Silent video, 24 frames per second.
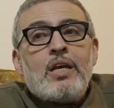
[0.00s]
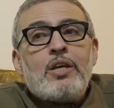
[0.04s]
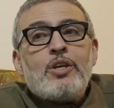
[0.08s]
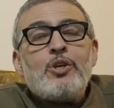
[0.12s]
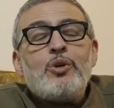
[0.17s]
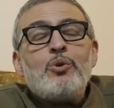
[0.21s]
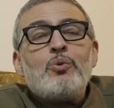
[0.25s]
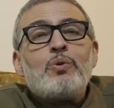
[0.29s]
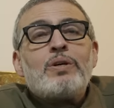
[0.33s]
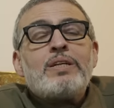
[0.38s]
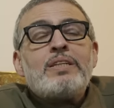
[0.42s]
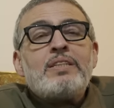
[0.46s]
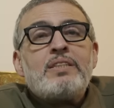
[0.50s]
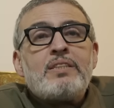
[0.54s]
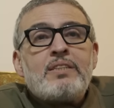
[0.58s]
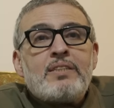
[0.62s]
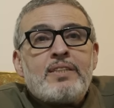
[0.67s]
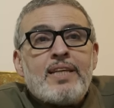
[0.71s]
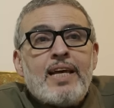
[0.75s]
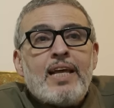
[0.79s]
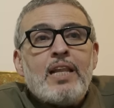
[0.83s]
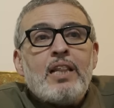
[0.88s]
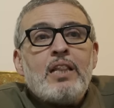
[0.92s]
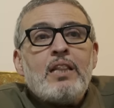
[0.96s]
You can
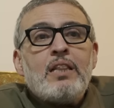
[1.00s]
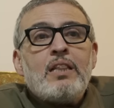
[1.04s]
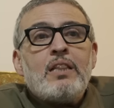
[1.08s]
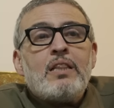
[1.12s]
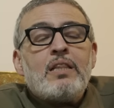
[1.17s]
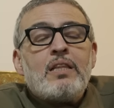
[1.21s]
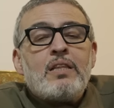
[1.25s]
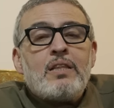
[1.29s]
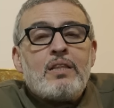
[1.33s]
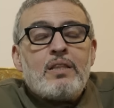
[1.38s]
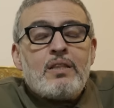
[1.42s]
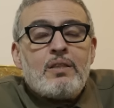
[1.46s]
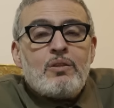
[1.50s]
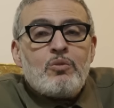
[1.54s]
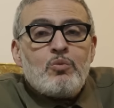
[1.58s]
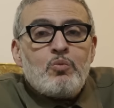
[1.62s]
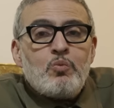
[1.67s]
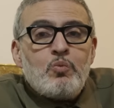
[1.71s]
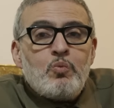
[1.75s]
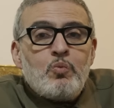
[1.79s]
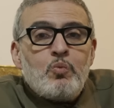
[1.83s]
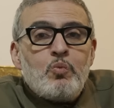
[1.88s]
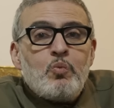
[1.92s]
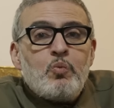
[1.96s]
tell
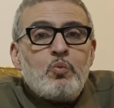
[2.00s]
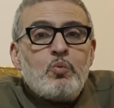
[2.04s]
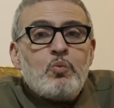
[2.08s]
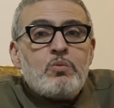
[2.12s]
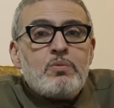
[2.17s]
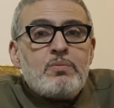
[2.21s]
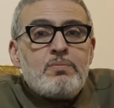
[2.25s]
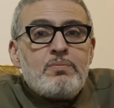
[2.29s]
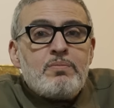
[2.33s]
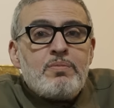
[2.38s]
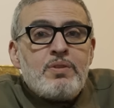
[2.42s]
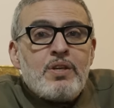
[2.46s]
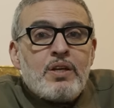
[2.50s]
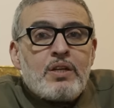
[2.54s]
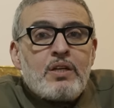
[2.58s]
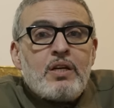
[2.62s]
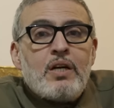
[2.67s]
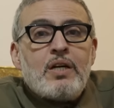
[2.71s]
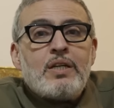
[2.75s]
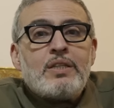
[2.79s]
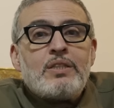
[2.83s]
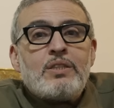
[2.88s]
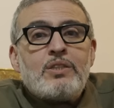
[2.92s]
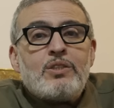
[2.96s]
the
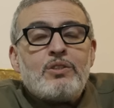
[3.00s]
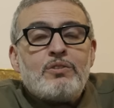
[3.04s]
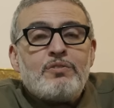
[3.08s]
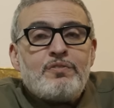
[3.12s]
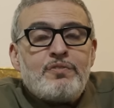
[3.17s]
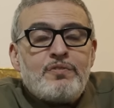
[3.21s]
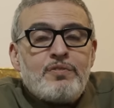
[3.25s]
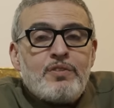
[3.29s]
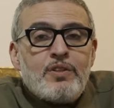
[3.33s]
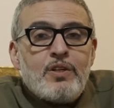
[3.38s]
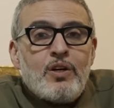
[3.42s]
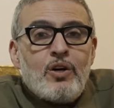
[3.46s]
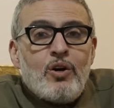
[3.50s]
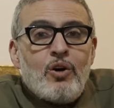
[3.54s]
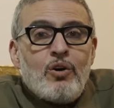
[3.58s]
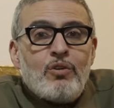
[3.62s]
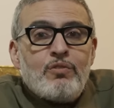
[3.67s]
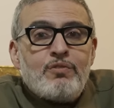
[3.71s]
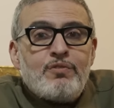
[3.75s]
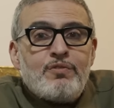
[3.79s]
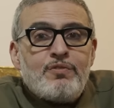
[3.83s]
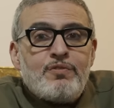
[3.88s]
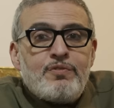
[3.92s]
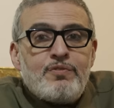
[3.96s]
kind of
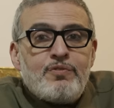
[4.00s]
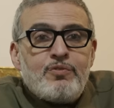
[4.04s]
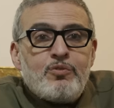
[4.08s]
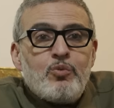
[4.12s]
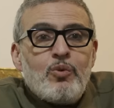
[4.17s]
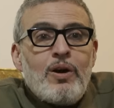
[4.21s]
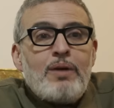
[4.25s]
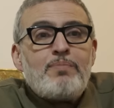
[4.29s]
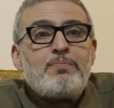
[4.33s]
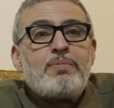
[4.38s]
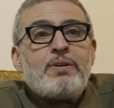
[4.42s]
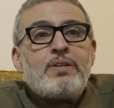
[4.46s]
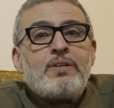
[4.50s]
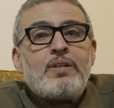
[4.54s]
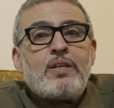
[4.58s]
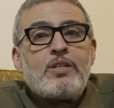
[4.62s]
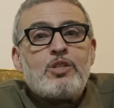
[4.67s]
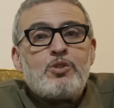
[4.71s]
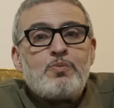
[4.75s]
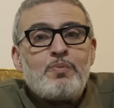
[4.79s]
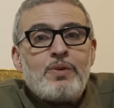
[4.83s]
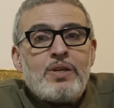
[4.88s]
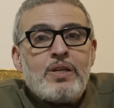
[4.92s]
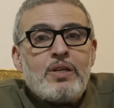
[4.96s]
weapon
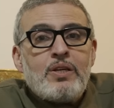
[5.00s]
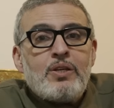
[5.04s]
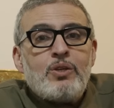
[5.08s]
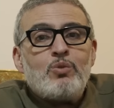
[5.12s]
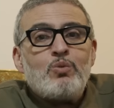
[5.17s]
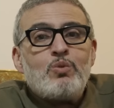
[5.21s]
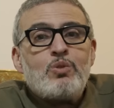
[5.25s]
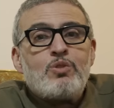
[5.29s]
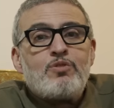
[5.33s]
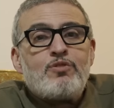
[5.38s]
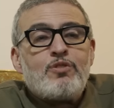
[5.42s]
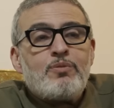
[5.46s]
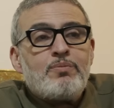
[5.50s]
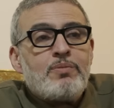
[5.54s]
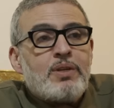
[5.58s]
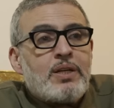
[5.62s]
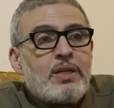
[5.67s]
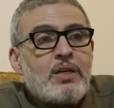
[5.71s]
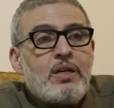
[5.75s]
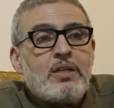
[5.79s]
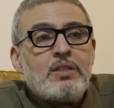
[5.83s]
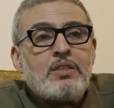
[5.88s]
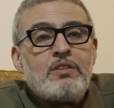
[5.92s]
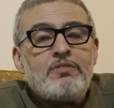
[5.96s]
that's being used from the
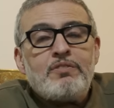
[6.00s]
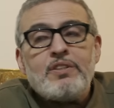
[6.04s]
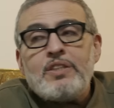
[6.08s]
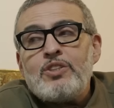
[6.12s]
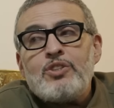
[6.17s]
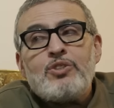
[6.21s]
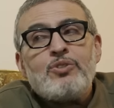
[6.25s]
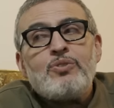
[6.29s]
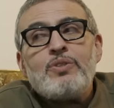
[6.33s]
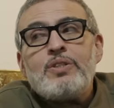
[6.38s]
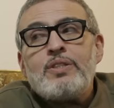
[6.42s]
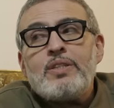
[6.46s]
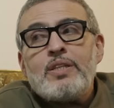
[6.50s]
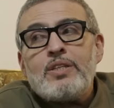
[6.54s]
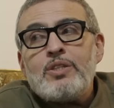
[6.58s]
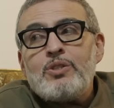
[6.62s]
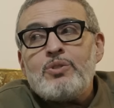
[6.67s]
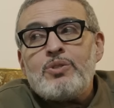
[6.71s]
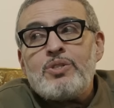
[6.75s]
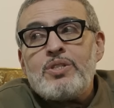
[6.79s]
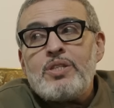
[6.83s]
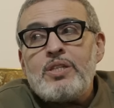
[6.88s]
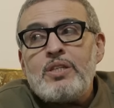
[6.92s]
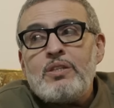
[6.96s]
kind of injury that you
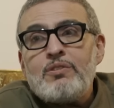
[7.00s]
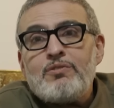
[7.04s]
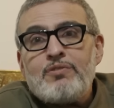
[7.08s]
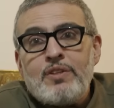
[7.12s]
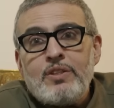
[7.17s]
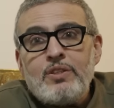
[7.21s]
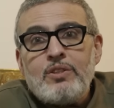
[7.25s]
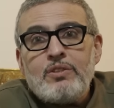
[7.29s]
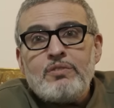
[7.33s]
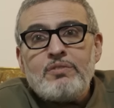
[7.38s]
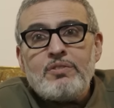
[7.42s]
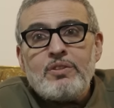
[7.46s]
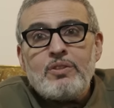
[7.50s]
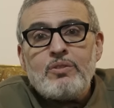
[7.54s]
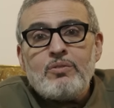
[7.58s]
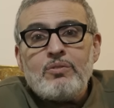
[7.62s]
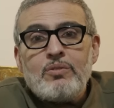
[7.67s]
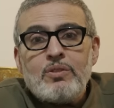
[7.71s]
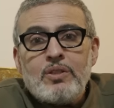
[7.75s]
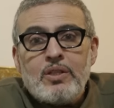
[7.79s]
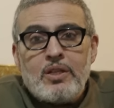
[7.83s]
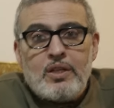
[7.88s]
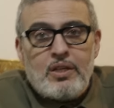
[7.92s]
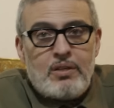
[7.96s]
see in front of you.
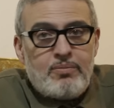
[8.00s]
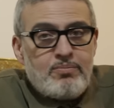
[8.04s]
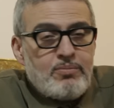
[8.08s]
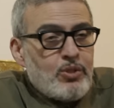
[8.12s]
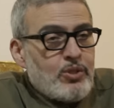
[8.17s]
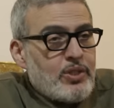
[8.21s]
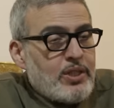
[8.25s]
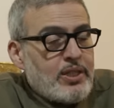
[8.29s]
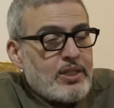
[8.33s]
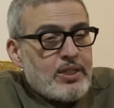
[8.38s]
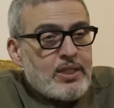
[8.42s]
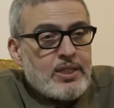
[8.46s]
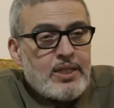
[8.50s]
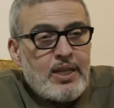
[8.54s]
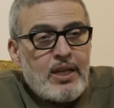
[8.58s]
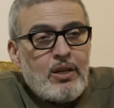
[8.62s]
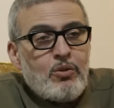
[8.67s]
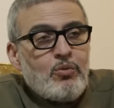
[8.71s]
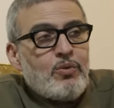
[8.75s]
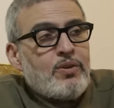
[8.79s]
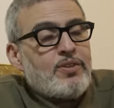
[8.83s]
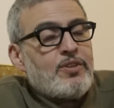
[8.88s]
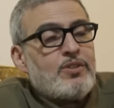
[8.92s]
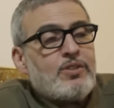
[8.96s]
You can tell
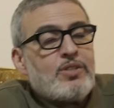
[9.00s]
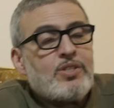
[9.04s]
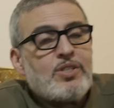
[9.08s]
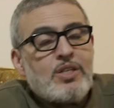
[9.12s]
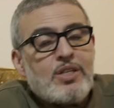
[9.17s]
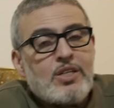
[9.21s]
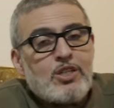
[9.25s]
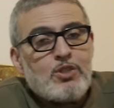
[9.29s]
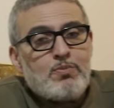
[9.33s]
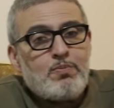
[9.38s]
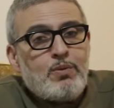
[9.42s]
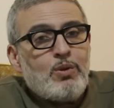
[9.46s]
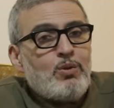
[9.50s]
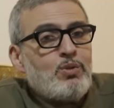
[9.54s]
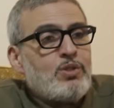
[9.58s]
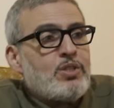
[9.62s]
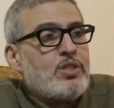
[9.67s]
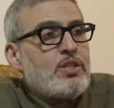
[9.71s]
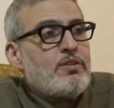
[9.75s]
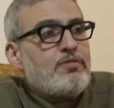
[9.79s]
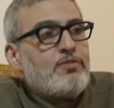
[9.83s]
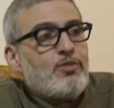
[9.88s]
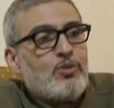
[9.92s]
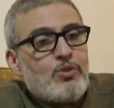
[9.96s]
whether it's an
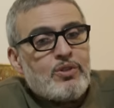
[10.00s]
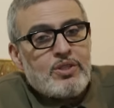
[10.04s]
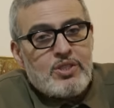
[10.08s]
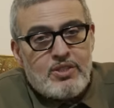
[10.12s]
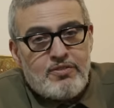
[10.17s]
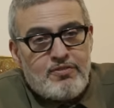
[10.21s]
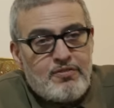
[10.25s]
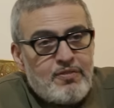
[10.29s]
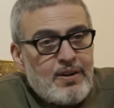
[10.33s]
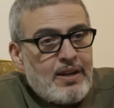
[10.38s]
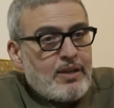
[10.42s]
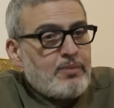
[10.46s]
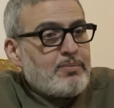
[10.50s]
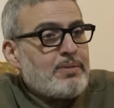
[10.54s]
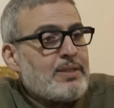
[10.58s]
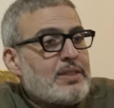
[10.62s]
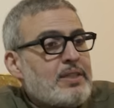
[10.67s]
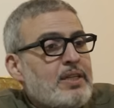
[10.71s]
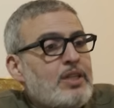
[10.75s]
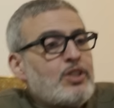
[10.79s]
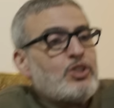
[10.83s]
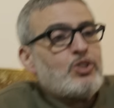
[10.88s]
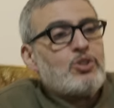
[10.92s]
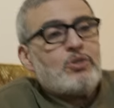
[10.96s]
explosive or it's a
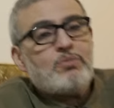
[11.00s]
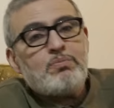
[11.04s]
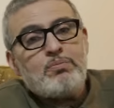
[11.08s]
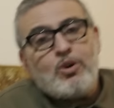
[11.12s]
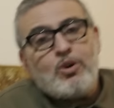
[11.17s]
fragmentation